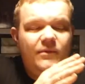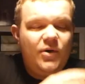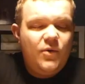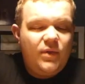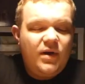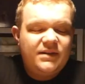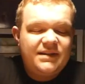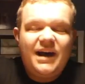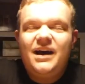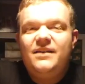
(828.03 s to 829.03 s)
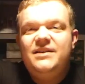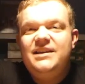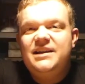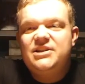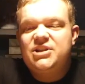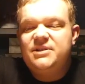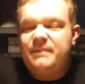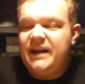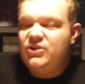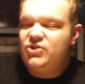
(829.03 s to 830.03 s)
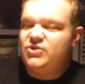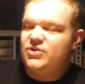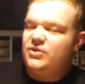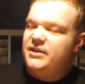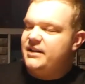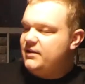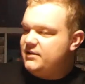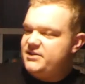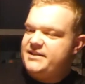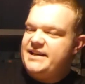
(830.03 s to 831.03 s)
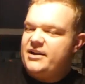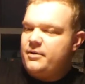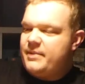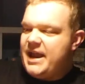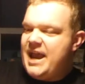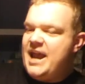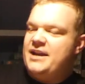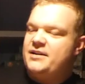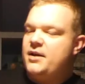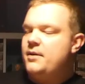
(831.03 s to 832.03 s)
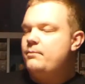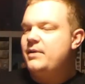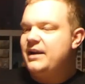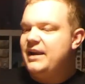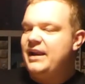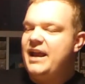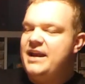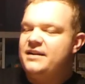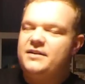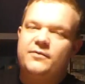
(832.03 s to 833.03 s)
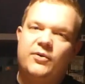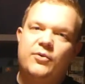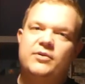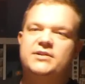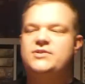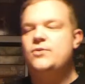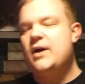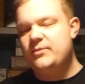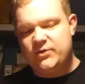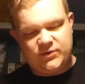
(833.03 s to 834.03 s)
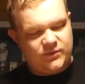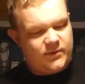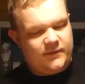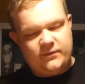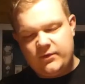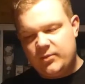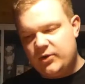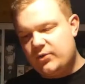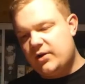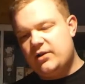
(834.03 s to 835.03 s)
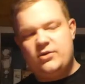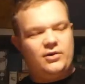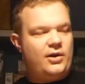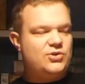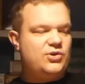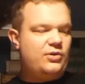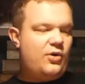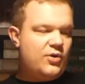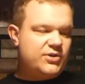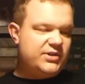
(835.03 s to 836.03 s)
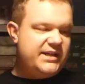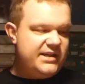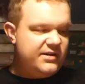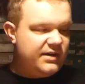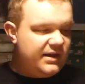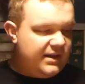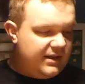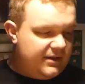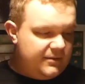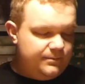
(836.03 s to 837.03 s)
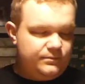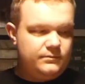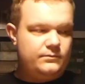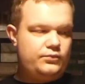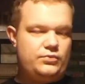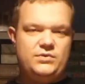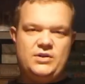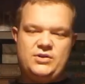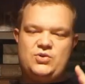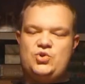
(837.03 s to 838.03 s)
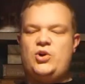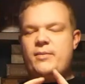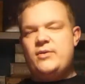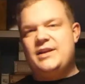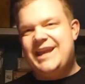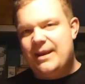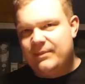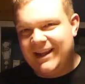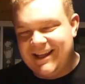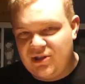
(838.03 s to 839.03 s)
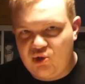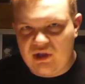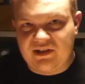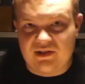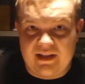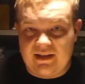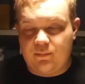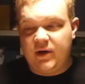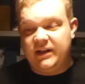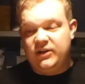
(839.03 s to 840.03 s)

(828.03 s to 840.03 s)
we go, those are the expansions all a little set up and played in different orders. So I'm going to run through them in chronological order here, just to talk about the gameplay changes that they bring.